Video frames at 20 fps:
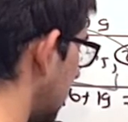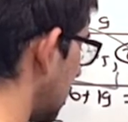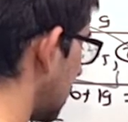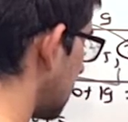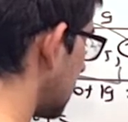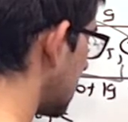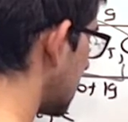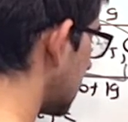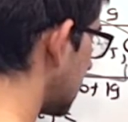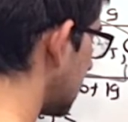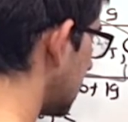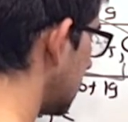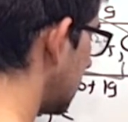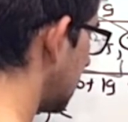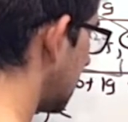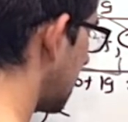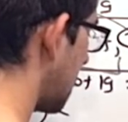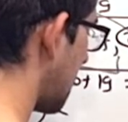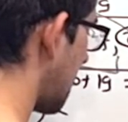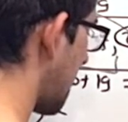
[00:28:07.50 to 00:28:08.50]
equals
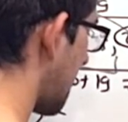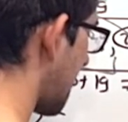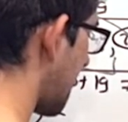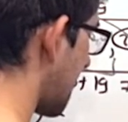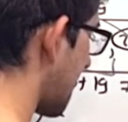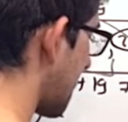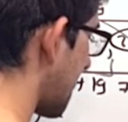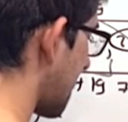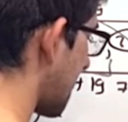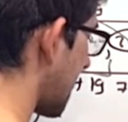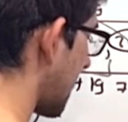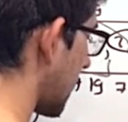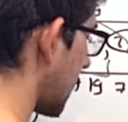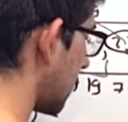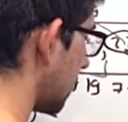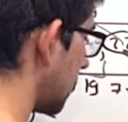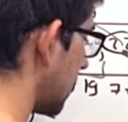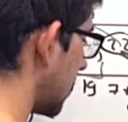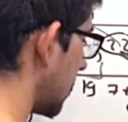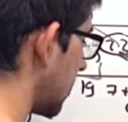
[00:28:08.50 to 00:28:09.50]
to
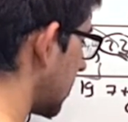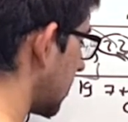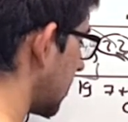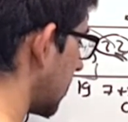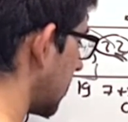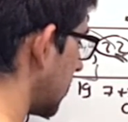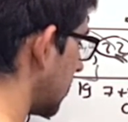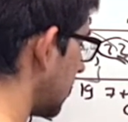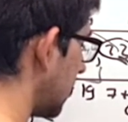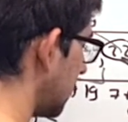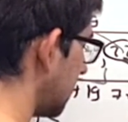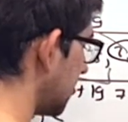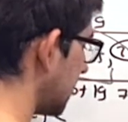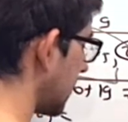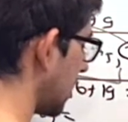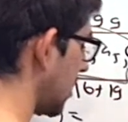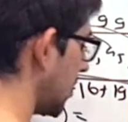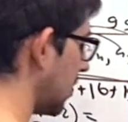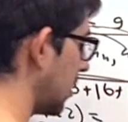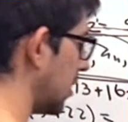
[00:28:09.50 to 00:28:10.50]
180,
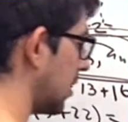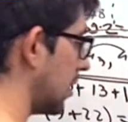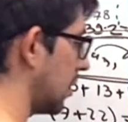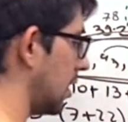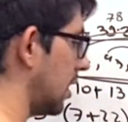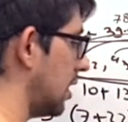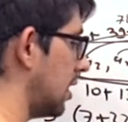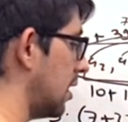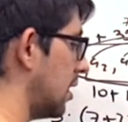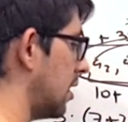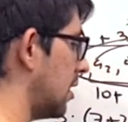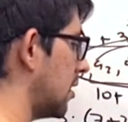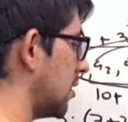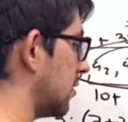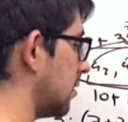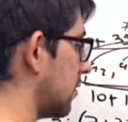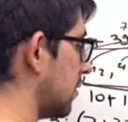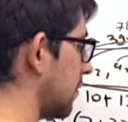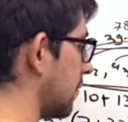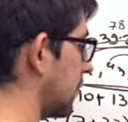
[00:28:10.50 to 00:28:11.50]

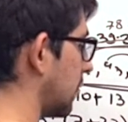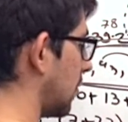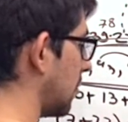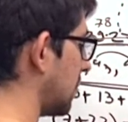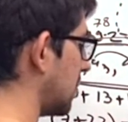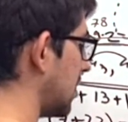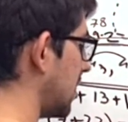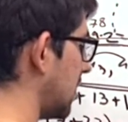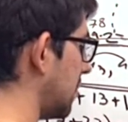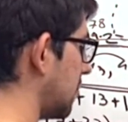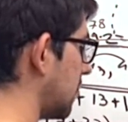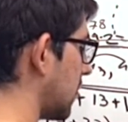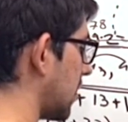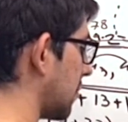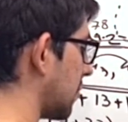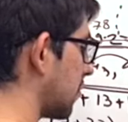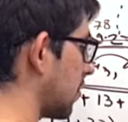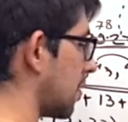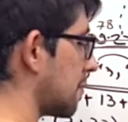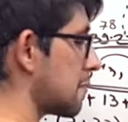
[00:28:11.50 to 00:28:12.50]
and from
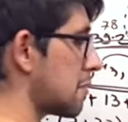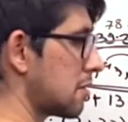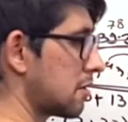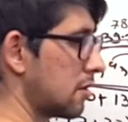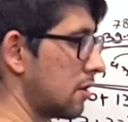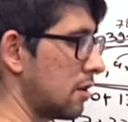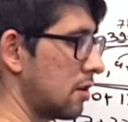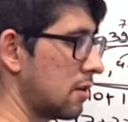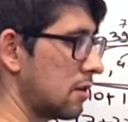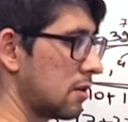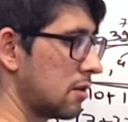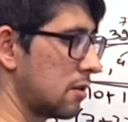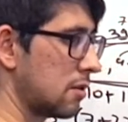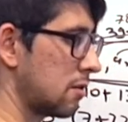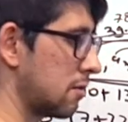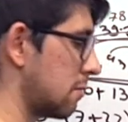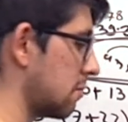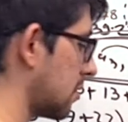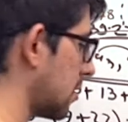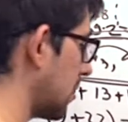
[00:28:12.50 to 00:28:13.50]
neighboring property
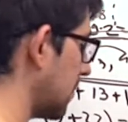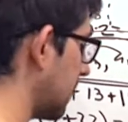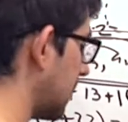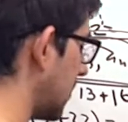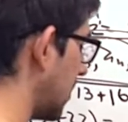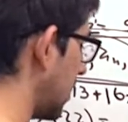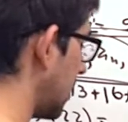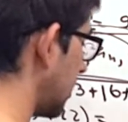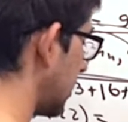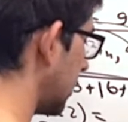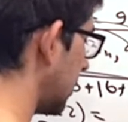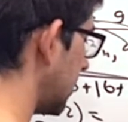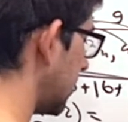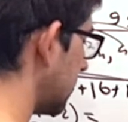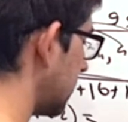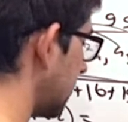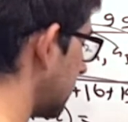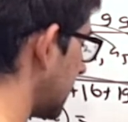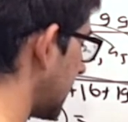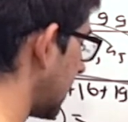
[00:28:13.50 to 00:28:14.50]
you can find
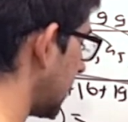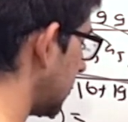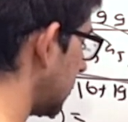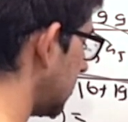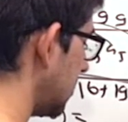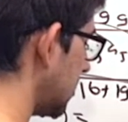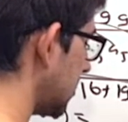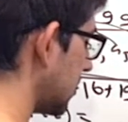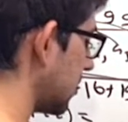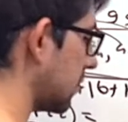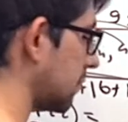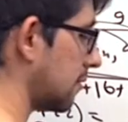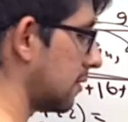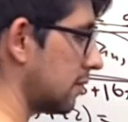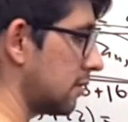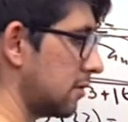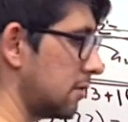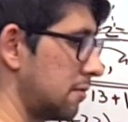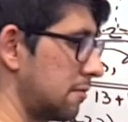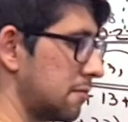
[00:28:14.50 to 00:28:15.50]
A2 value. It's equal
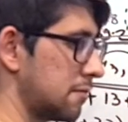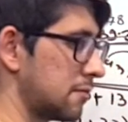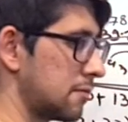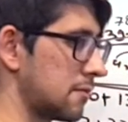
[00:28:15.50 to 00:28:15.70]
to